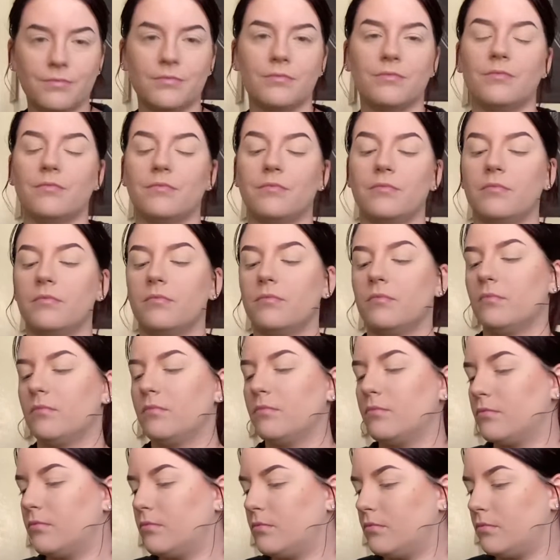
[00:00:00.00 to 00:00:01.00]
I mean it's the
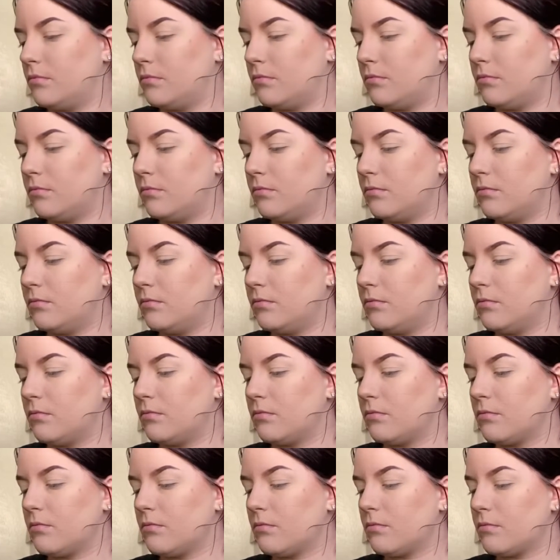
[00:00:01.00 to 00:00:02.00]

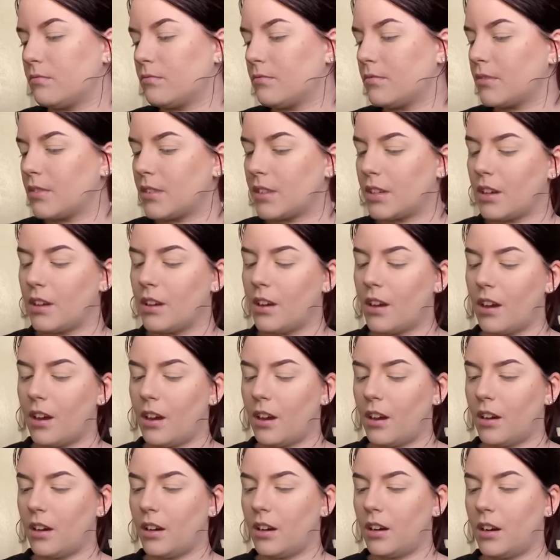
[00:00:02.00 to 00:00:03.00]
neutral
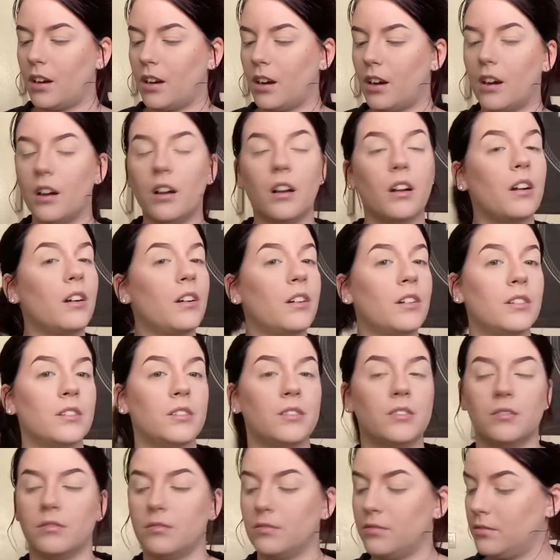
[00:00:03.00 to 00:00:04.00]
one. It doesn't
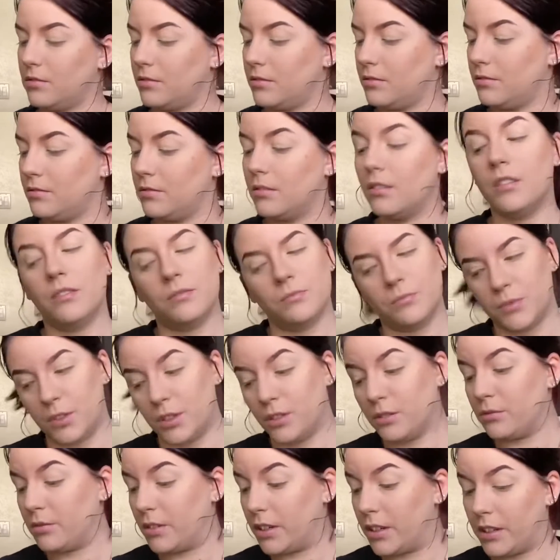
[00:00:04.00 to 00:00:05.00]
have a name. Okay. You're
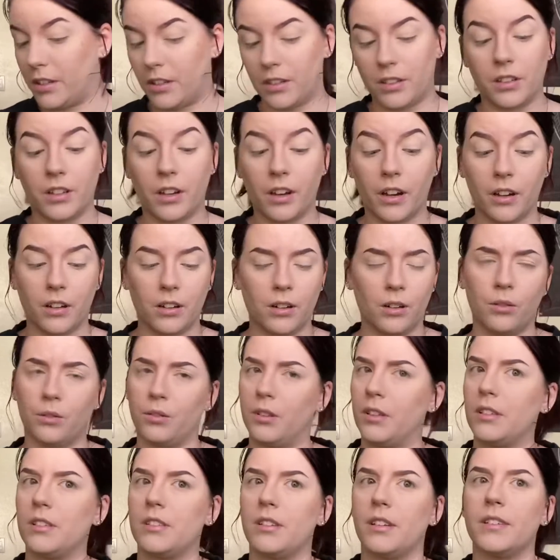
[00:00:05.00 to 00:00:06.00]
right. Yeah, no,
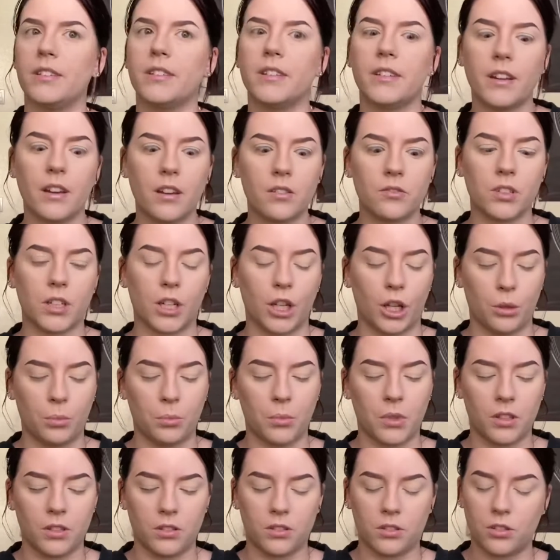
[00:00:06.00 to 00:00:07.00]
this doesn't have a name.
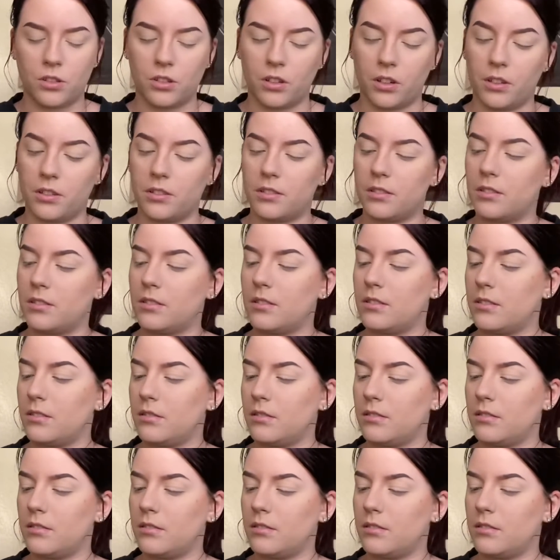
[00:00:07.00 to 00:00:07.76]
It's just